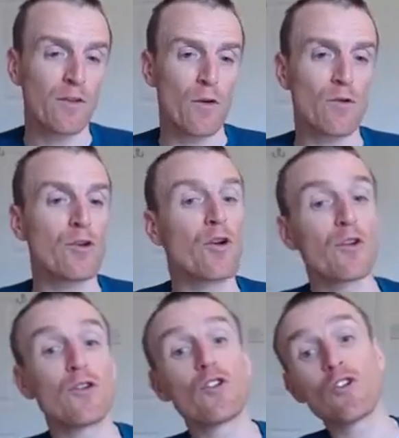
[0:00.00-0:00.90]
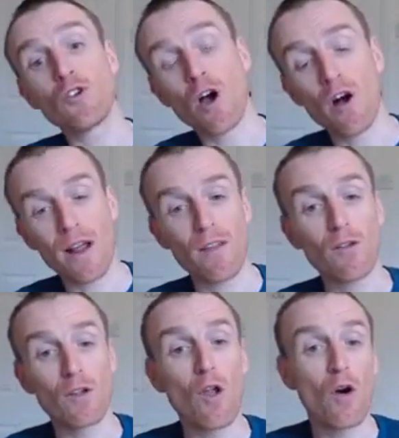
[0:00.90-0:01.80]
So, you can't
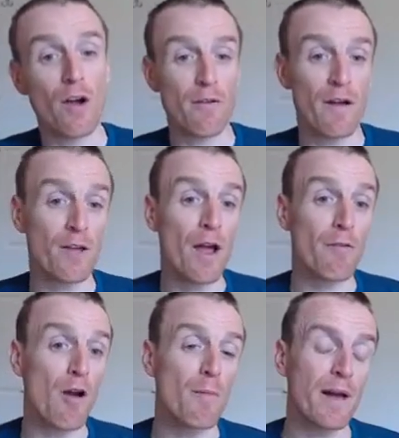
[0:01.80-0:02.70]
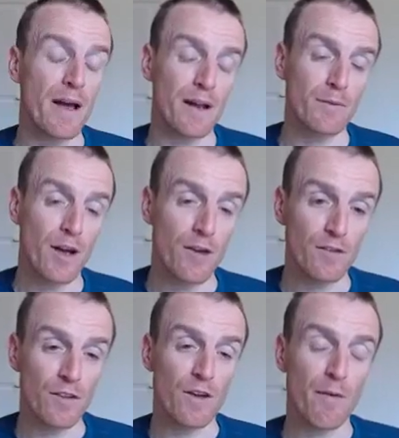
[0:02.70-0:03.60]
get those longer aerobic
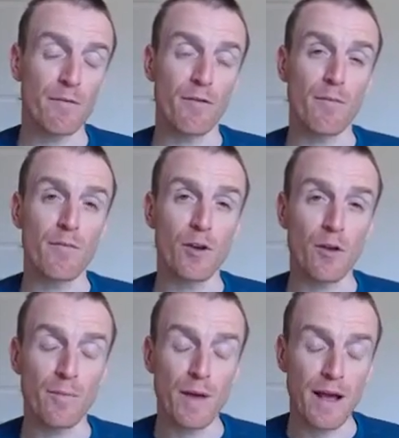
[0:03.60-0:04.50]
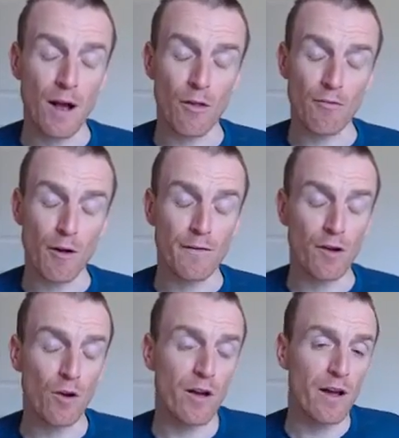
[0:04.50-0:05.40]
adaptations that come from, being out on the
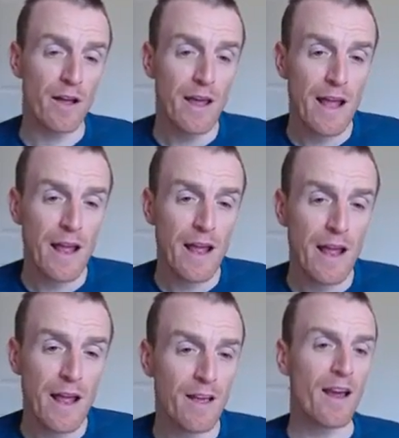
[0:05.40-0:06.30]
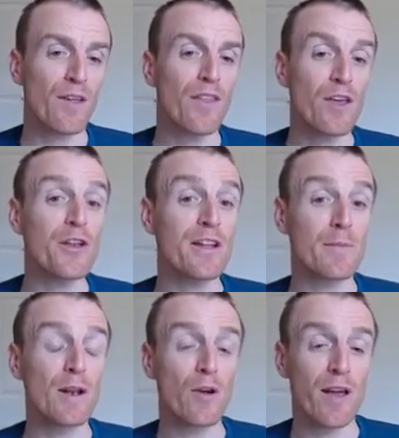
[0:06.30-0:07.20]
road for longer. In case, I think you need to
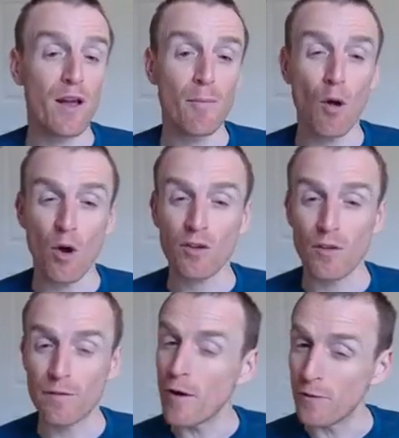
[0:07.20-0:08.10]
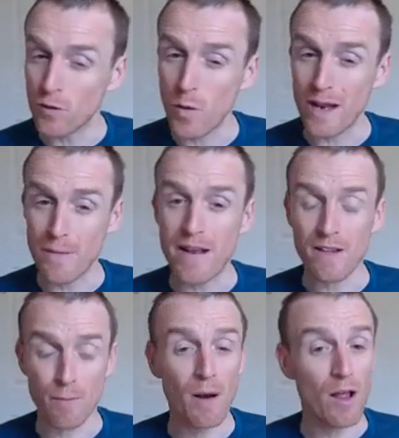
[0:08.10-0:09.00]
be looking at blocks of 20
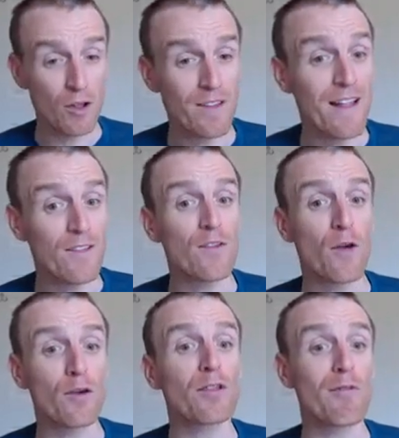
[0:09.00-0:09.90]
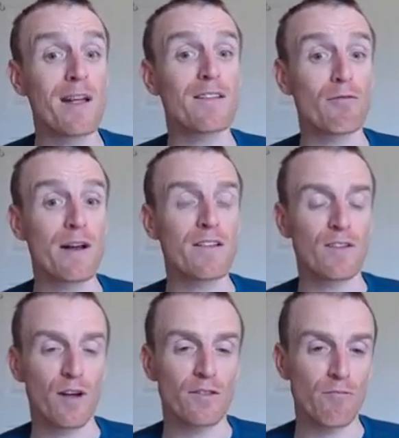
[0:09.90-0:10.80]
minutes plus in zone 3 to really
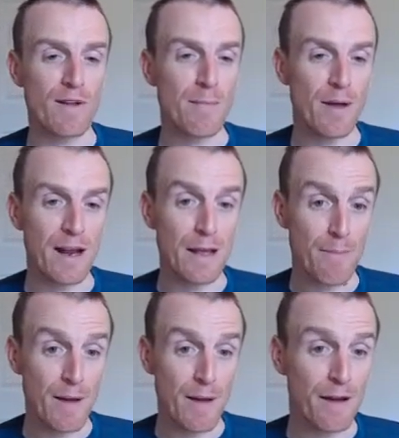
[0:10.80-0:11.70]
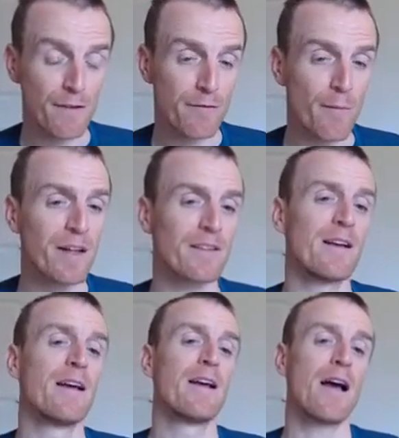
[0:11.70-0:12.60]
start to reap any benefits from it.
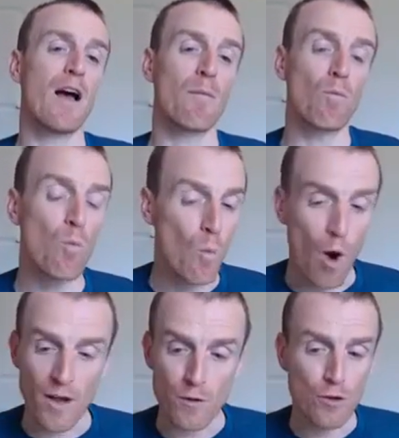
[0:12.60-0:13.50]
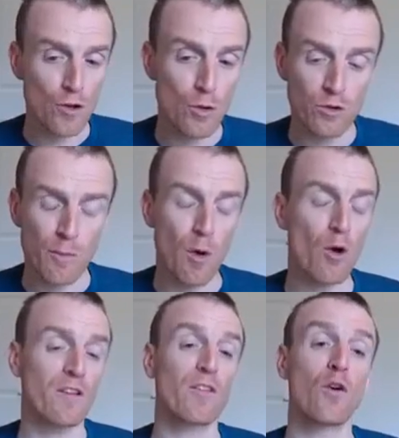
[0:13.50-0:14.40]
I use shorter
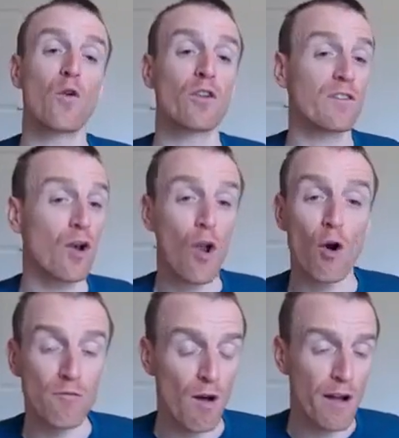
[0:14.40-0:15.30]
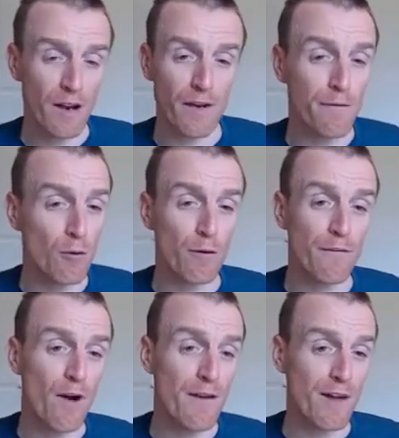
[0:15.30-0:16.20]
blocks in the course of a long ride, like a 4 or
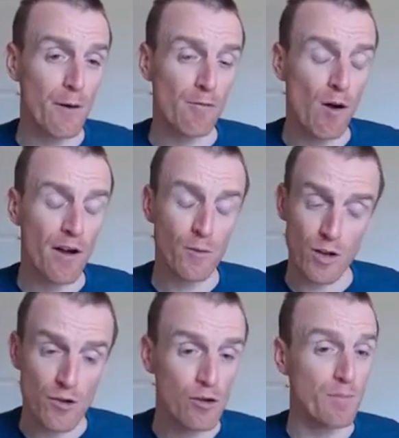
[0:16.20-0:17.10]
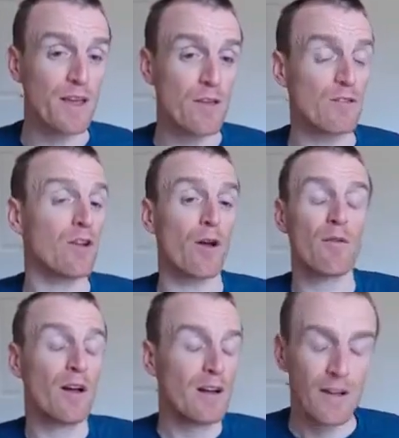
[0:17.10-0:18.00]
5 hour ride, where you could be,
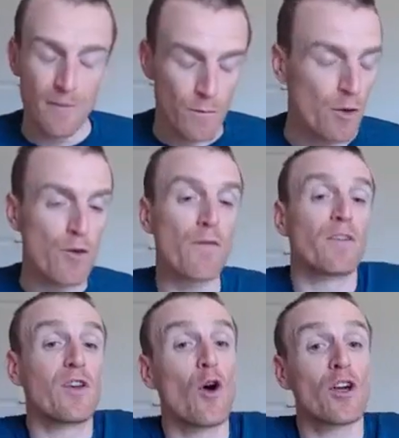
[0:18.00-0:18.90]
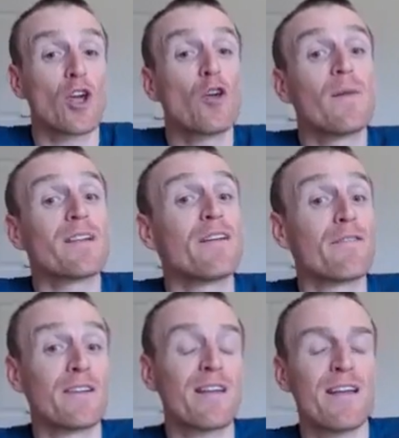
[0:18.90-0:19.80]
you've obviously got accumulative
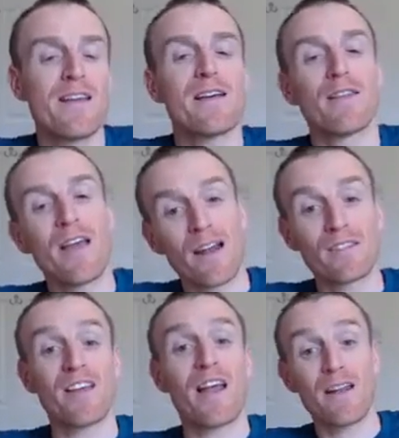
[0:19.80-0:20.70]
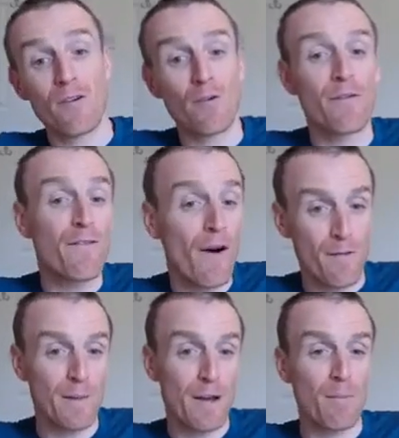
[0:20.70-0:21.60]
fatigue, and then a 10 or
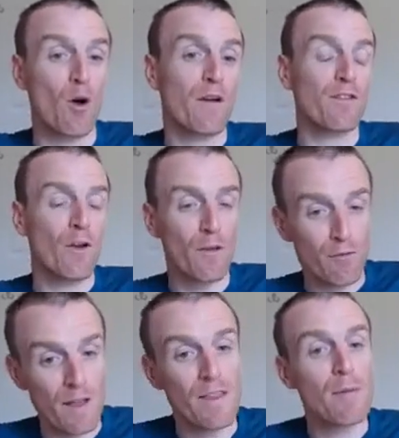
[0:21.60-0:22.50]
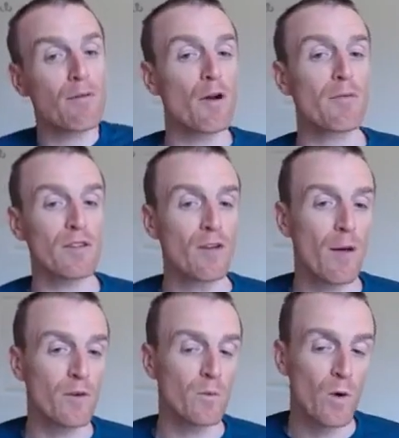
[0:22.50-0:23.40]
5 minute block of zone 3 at the appropriate
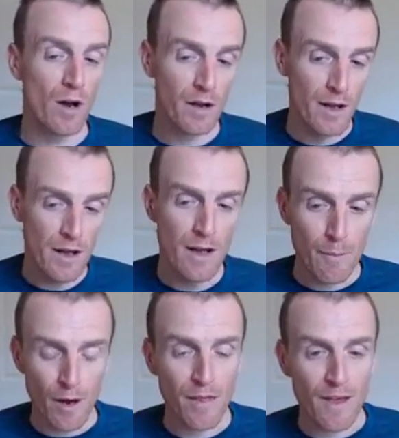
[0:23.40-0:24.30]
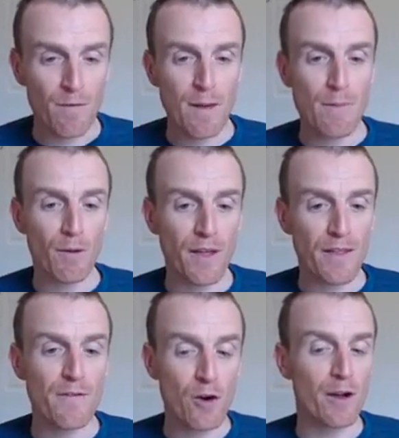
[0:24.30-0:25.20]
time can work. Yeah. I think if people think
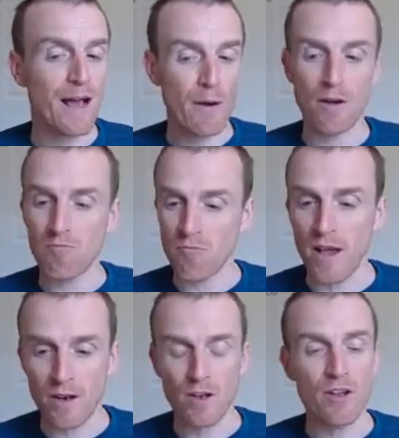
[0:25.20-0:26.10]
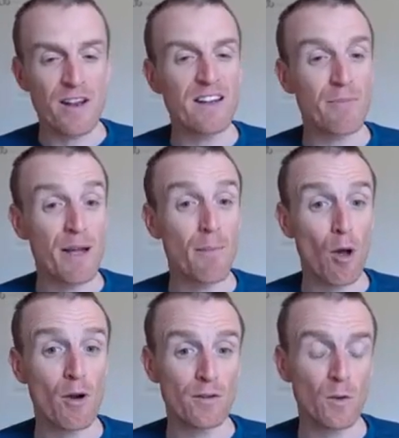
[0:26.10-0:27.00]
they've got an hour, then you need to be a
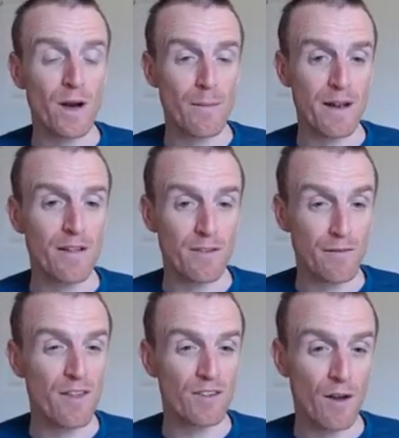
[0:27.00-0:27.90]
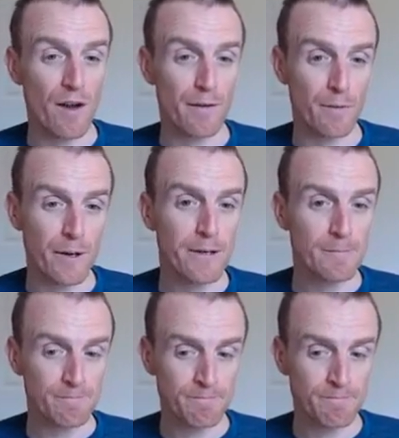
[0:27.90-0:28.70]
block of 20 minutes of this kind of work.